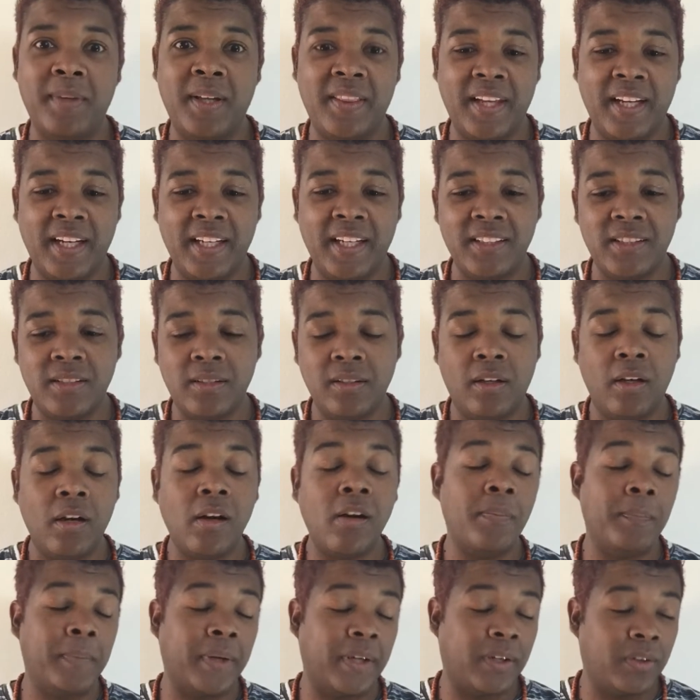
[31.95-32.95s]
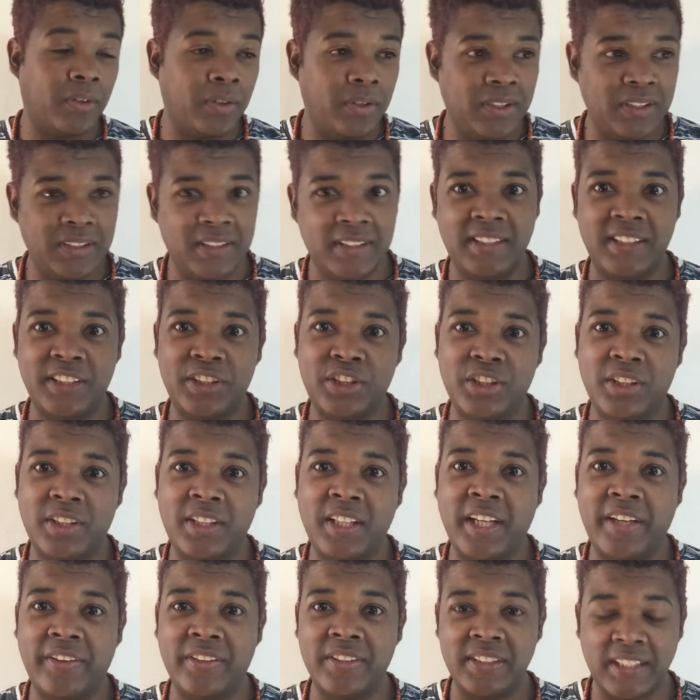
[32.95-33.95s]
And then I said, oh my goodness, it's
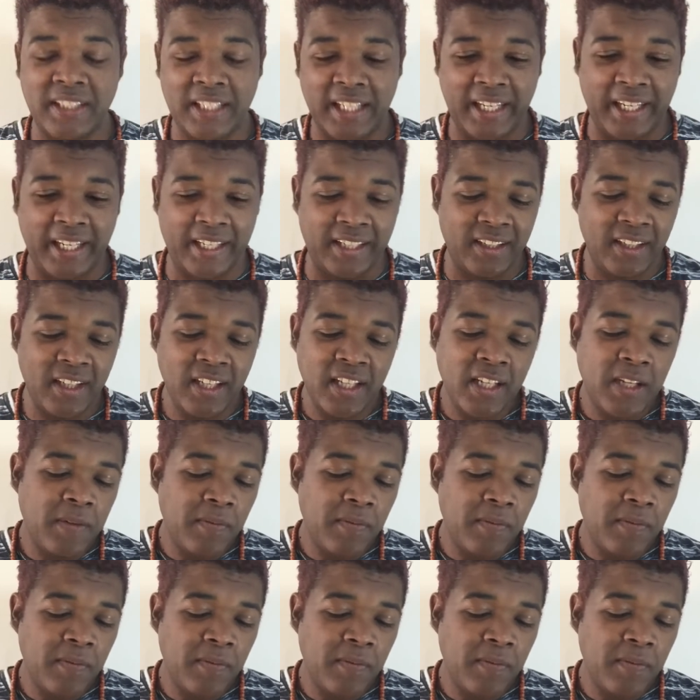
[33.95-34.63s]
Sagittarius again.